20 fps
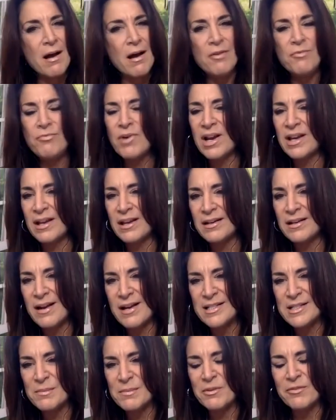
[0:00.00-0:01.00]

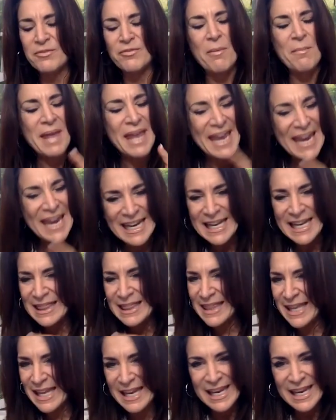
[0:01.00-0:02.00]
unrecognizable from
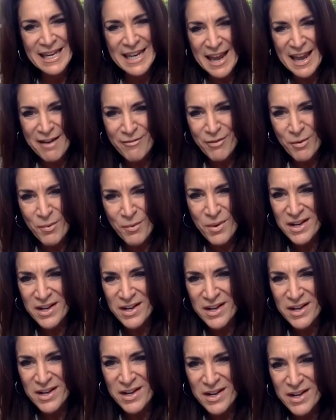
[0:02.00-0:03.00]
anything it ever
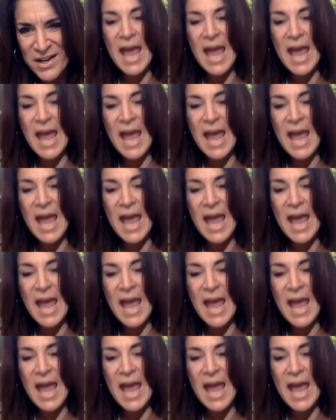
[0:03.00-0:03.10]
was.